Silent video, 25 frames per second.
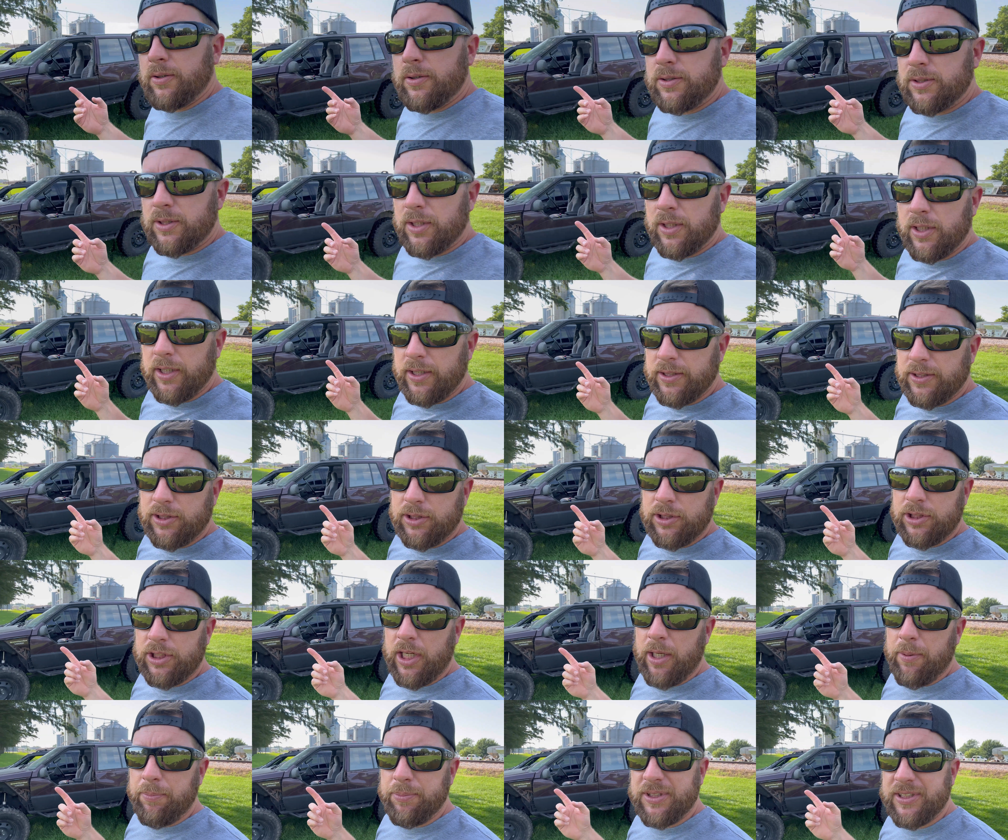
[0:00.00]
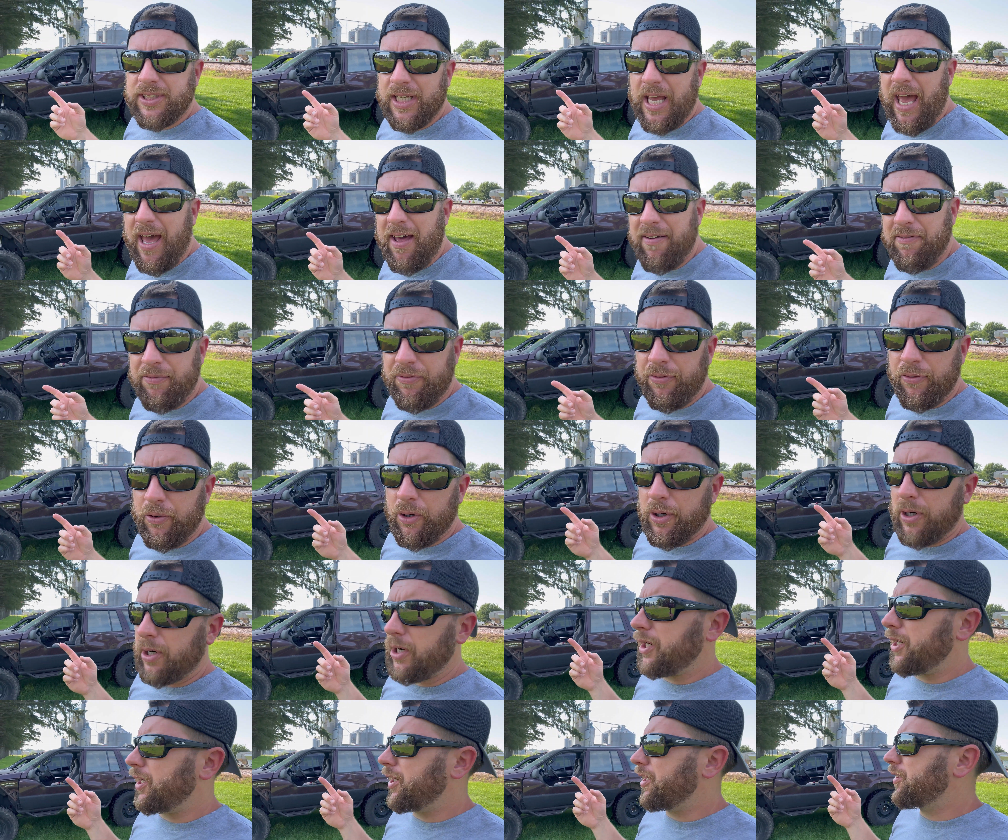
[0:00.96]
So this Jeep sat
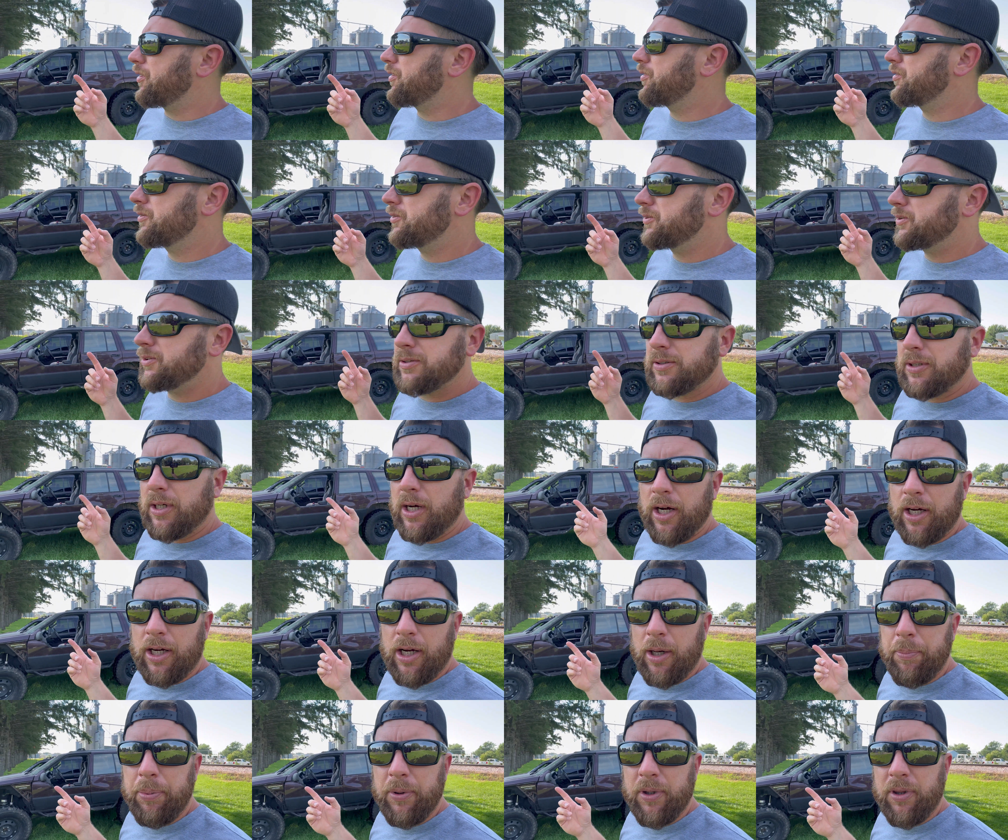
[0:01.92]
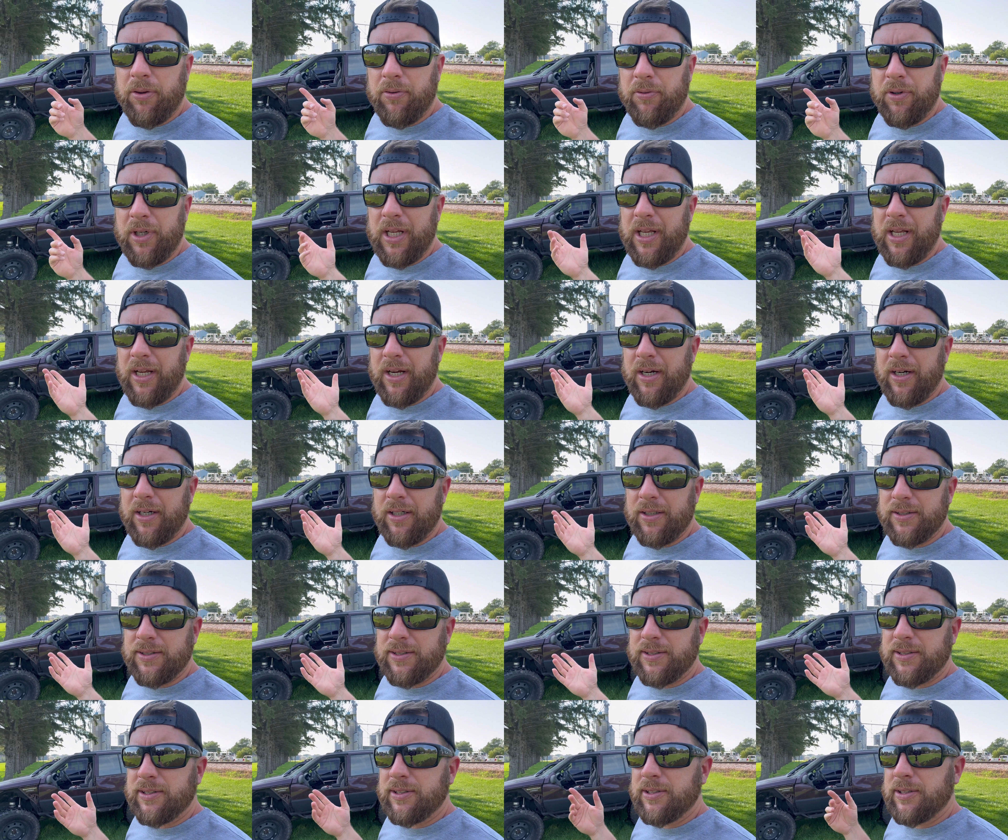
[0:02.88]
for a couple, 3
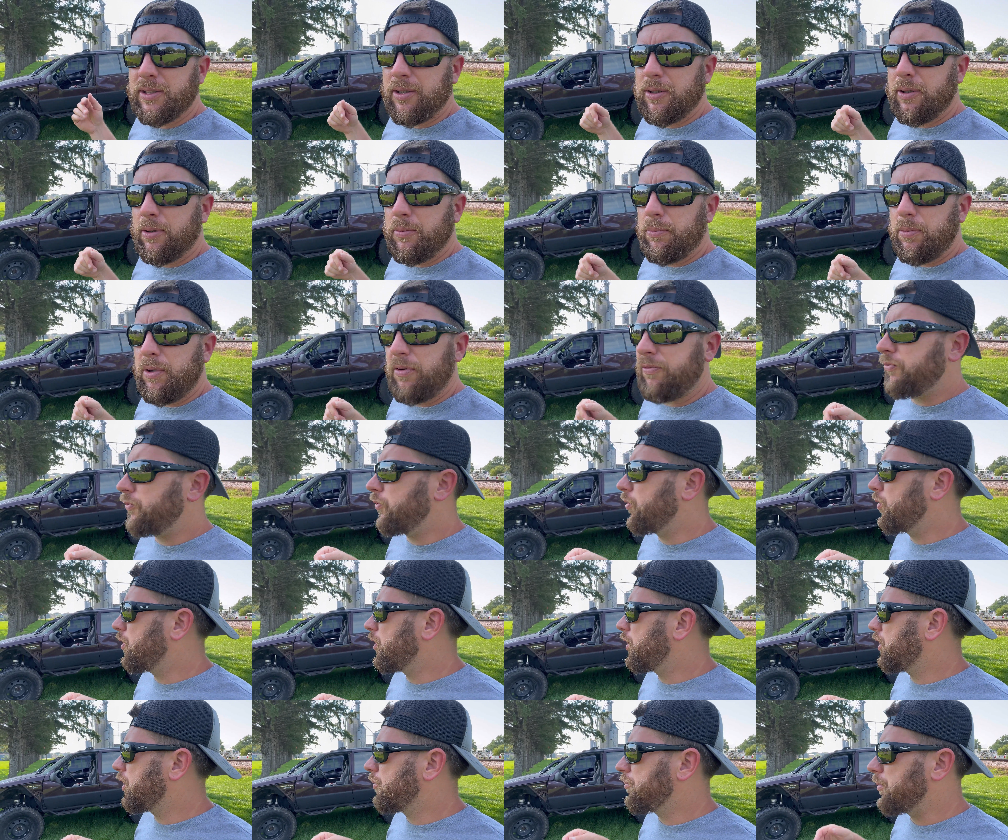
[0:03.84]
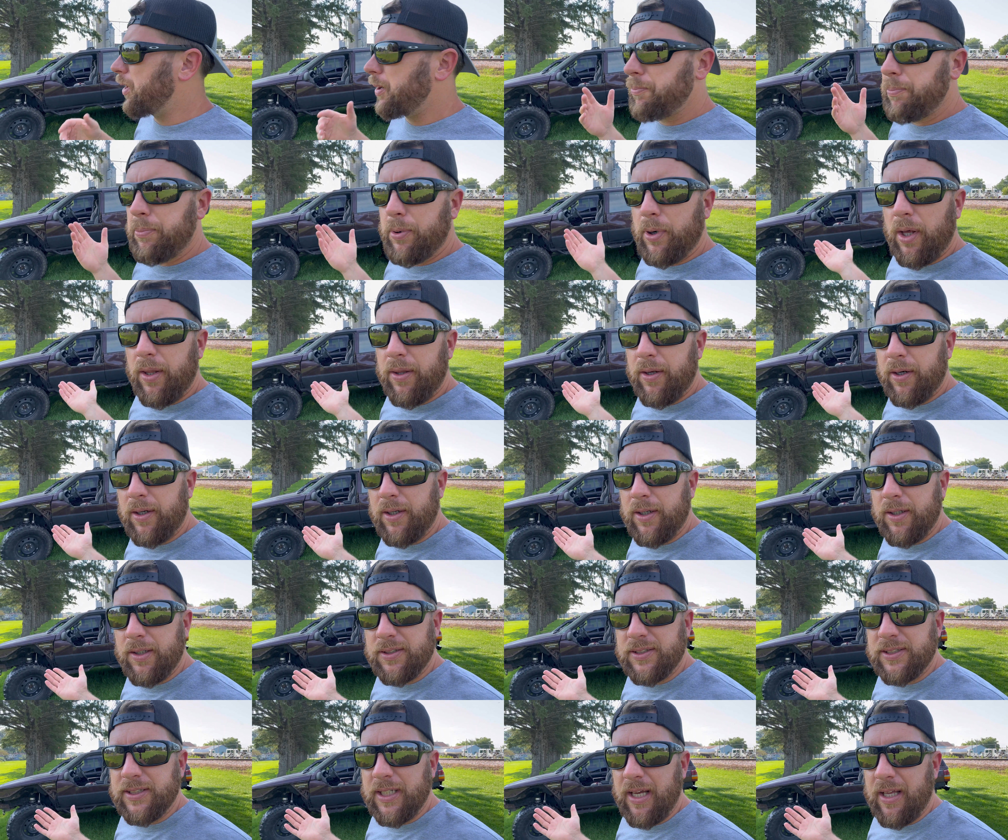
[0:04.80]
years before my brother
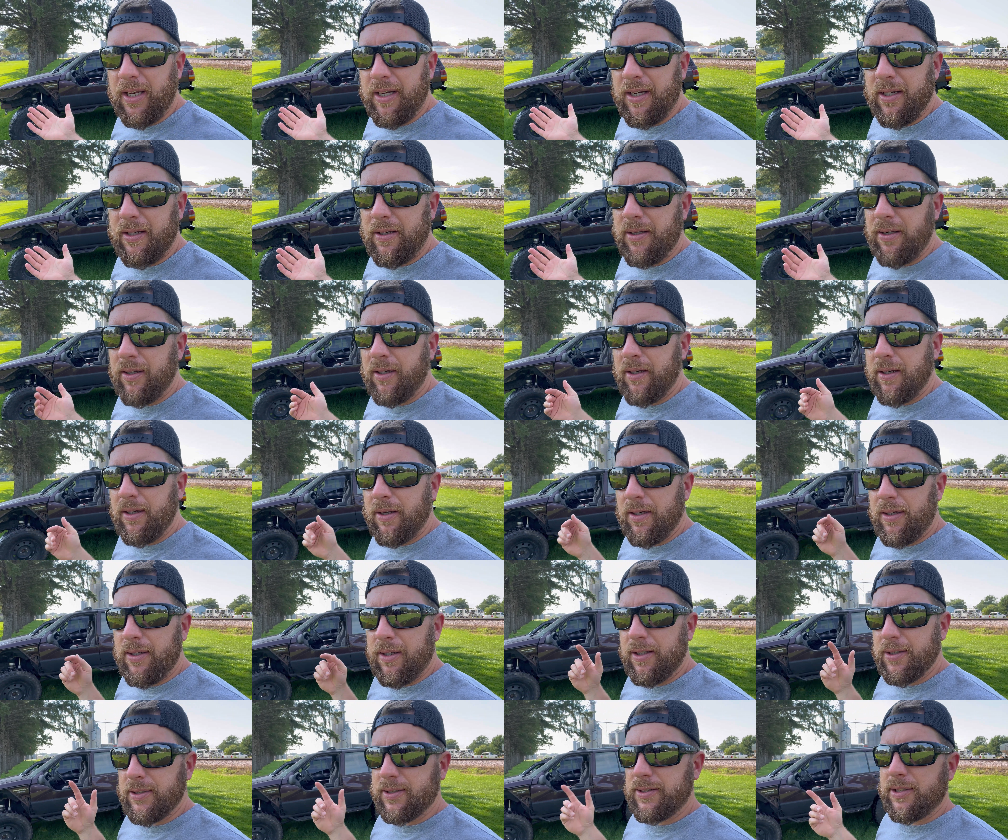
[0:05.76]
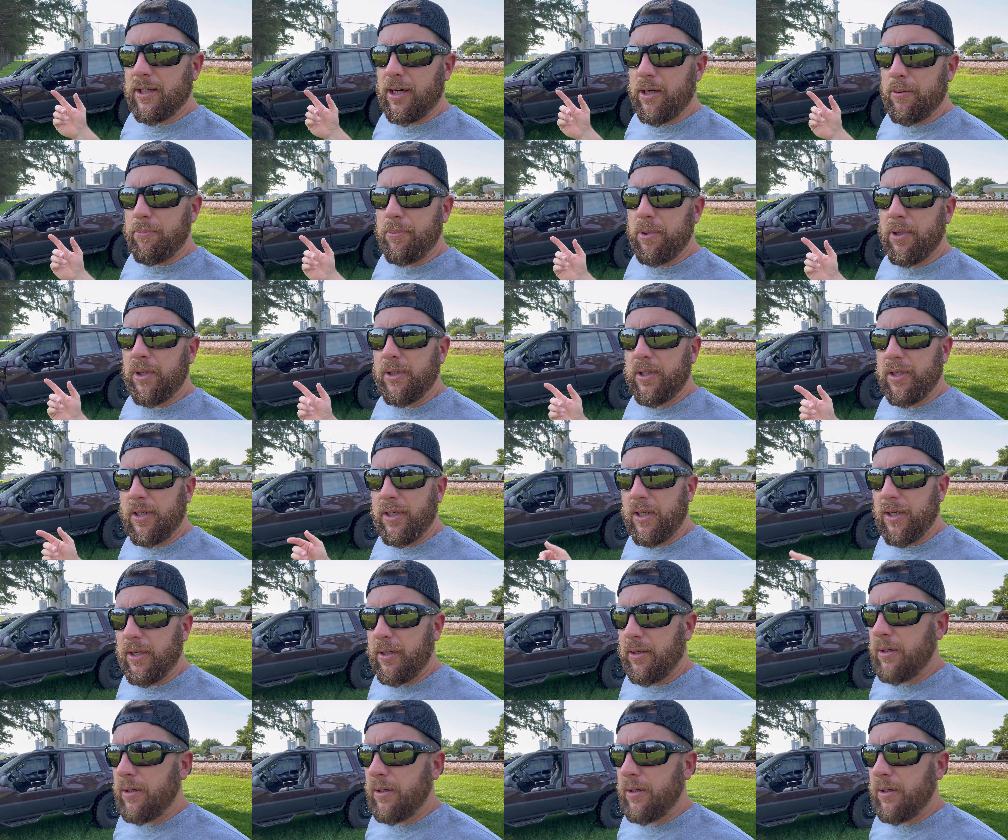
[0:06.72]
decided to start building it.